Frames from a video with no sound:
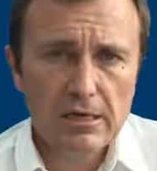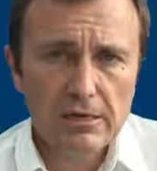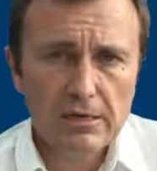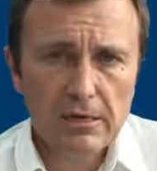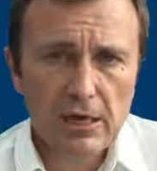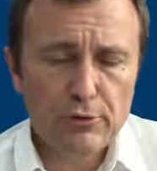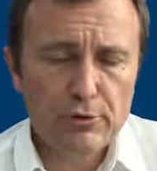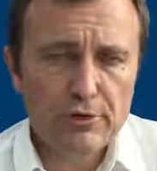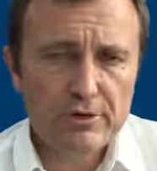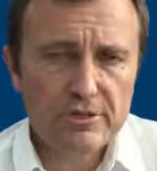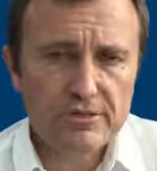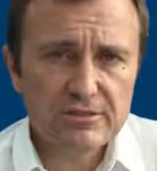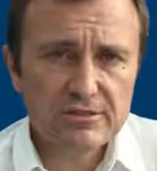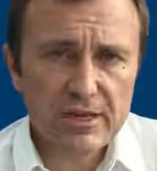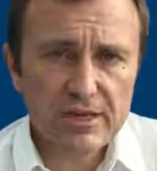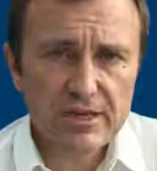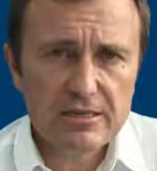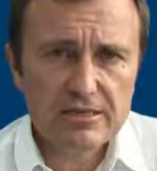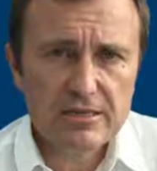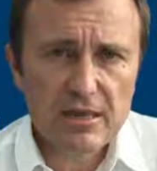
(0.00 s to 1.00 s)
Now you can
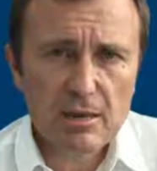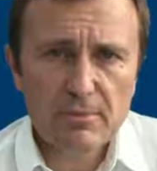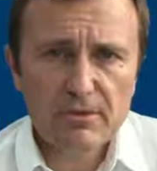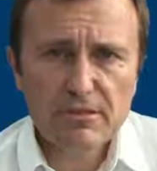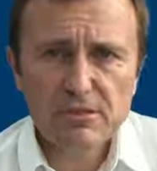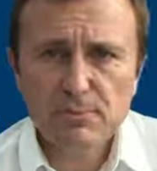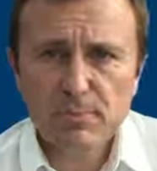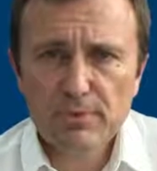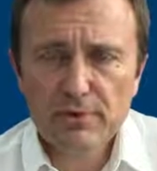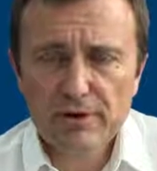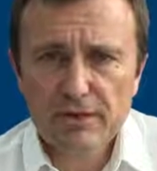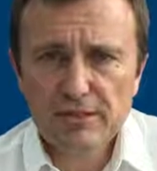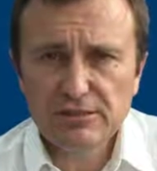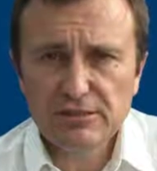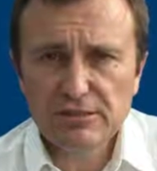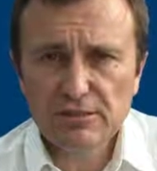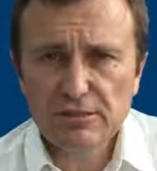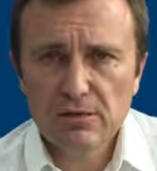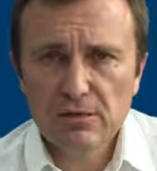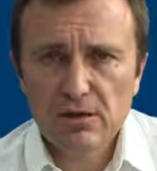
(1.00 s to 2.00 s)
take some
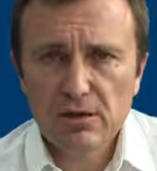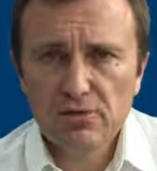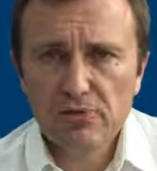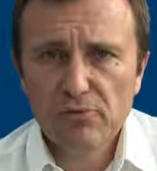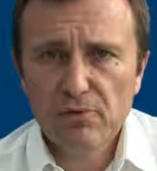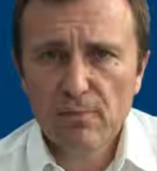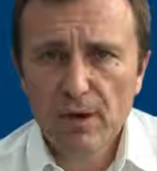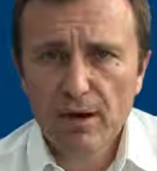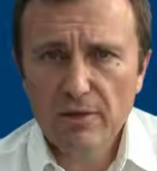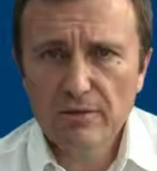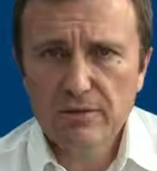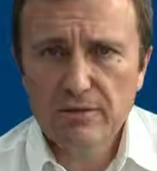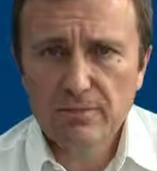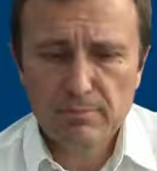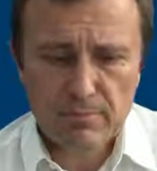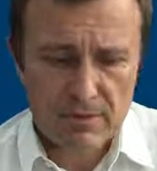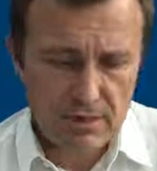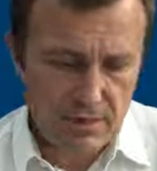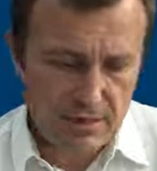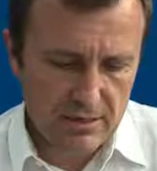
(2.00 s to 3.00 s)
inspiration from other
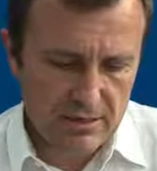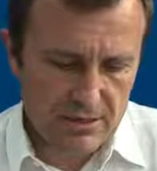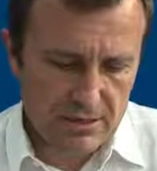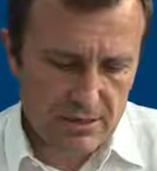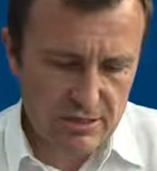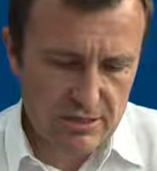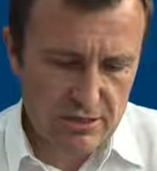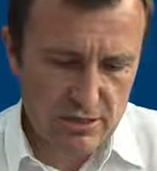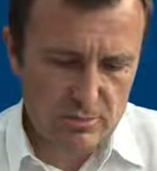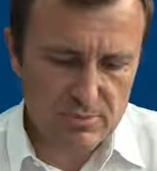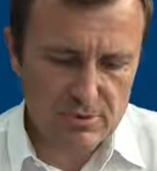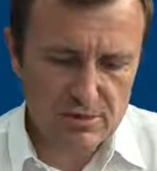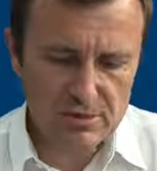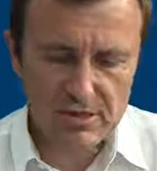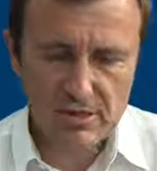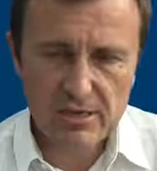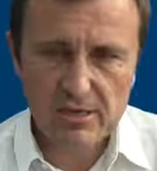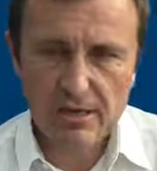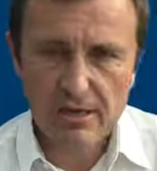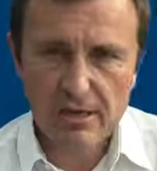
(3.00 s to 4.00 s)
systems
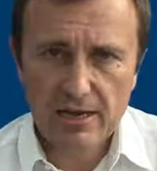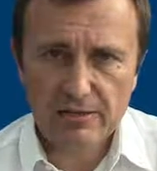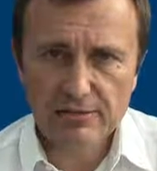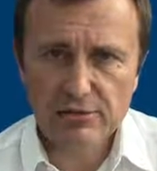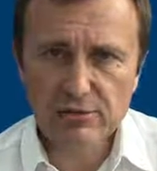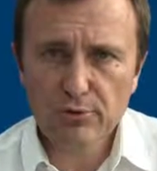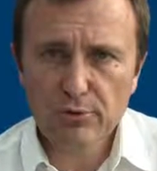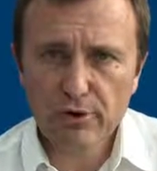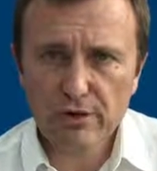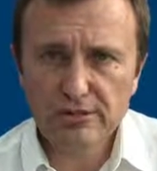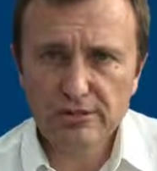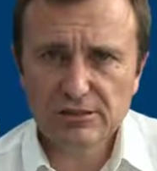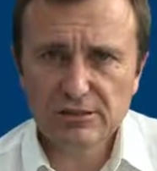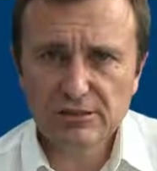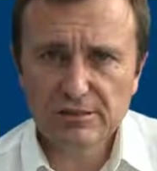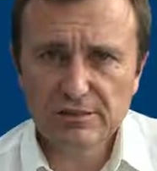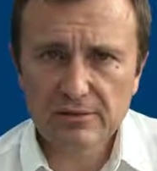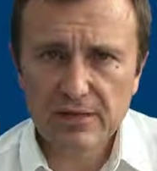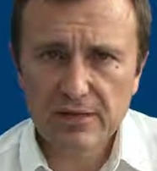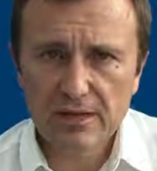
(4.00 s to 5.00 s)
integration